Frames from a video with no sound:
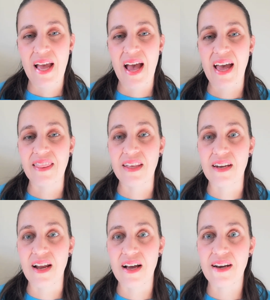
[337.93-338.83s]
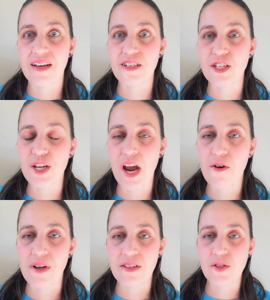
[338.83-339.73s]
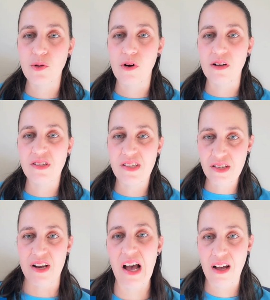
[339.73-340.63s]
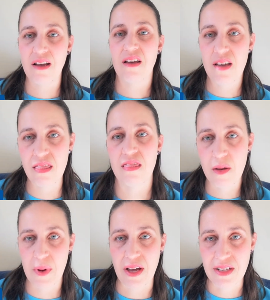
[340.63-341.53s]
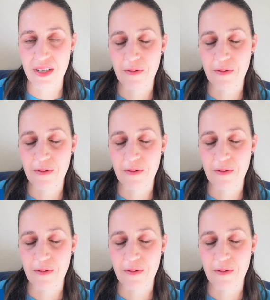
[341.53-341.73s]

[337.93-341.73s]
And the 900 chariots all got stuck in the mud